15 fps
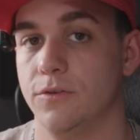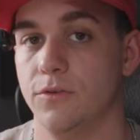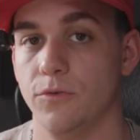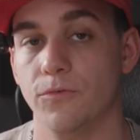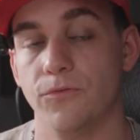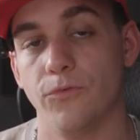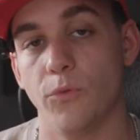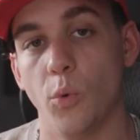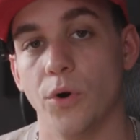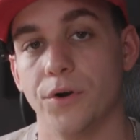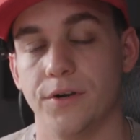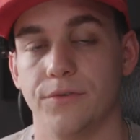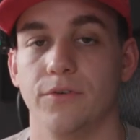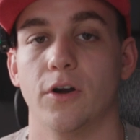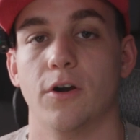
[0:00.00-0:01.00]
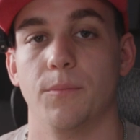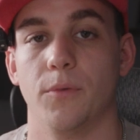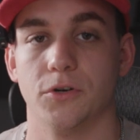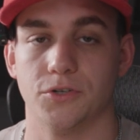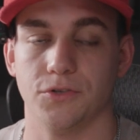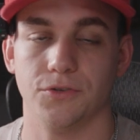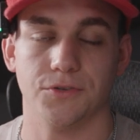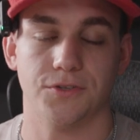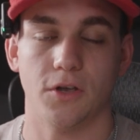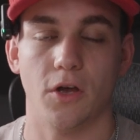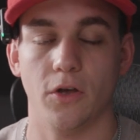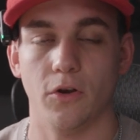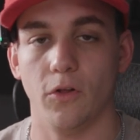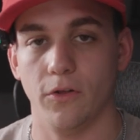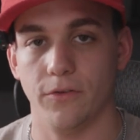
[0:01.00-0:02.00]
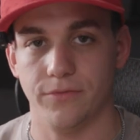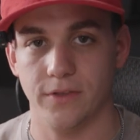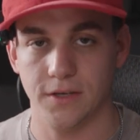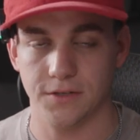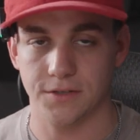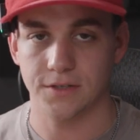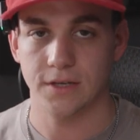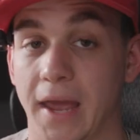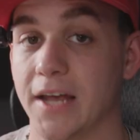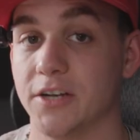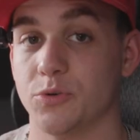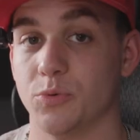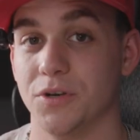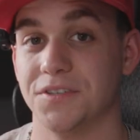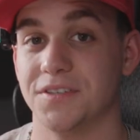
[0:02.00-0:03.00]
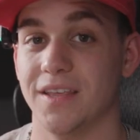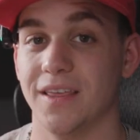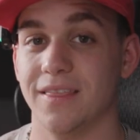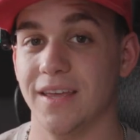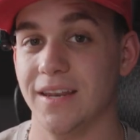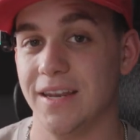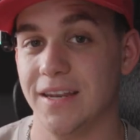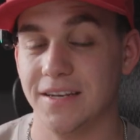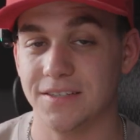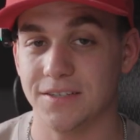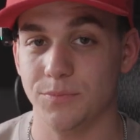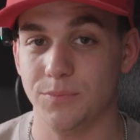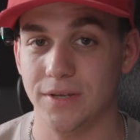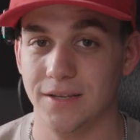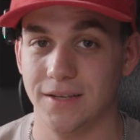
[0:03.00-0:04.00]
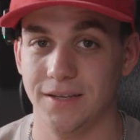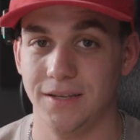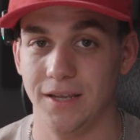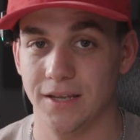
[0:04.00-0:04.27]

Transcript: to do 4 different commercials on all of these. The catch was that they needed to be